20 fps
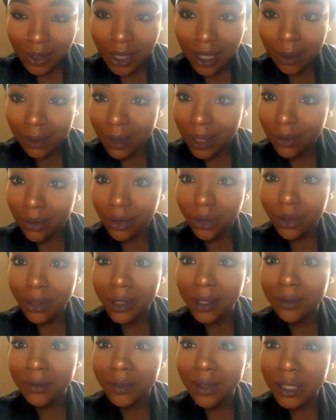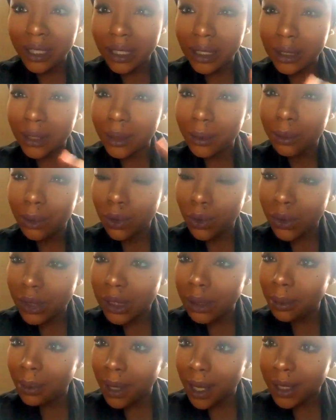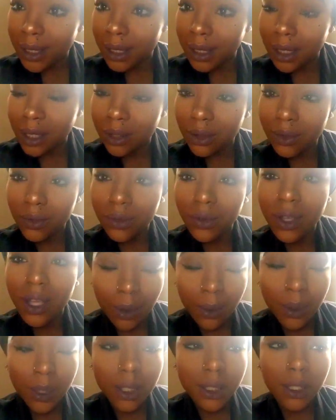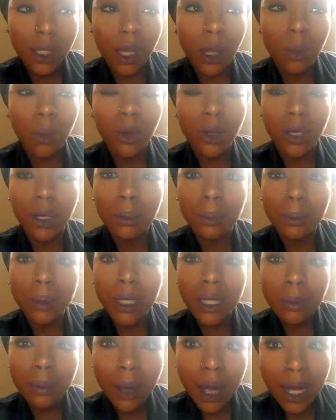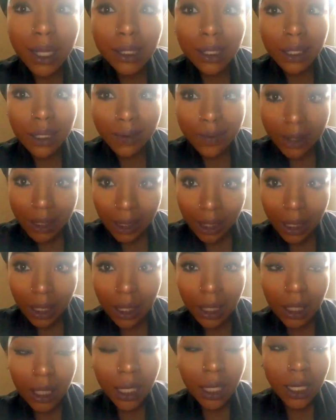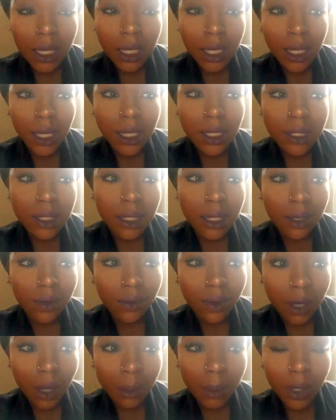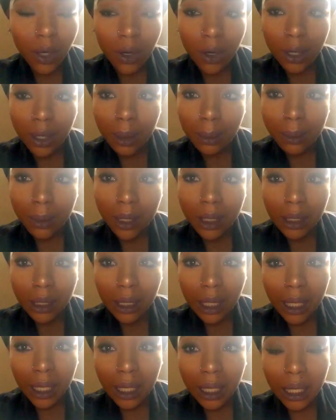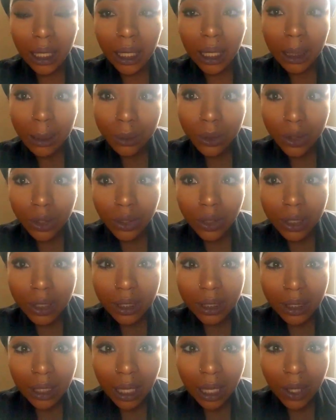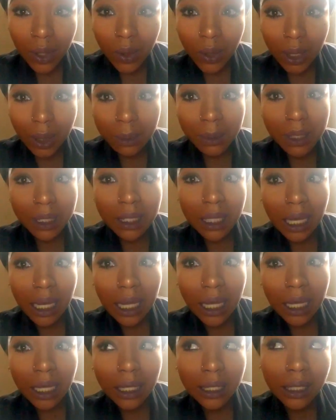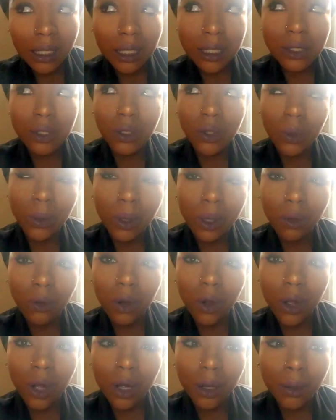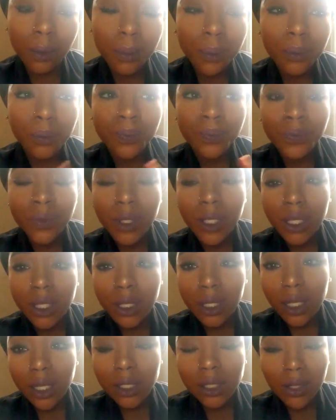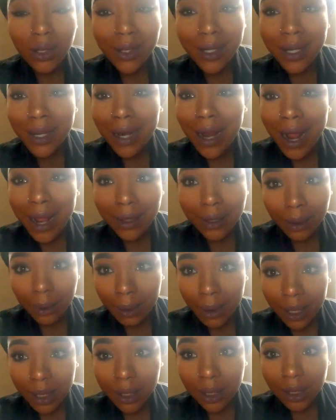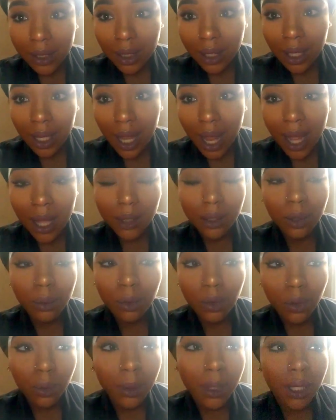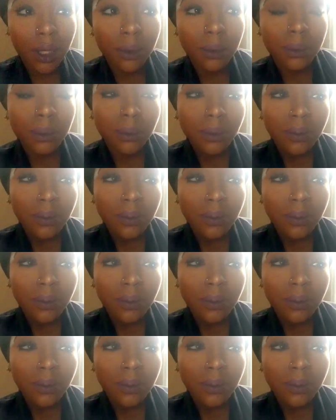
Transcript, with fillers: I'm never really feeling the most positive, I wanted to come on and be positive today instead of coming on and being like, I'm stressed out, I'm sad, things are going wrong. Things are not the best at the moment,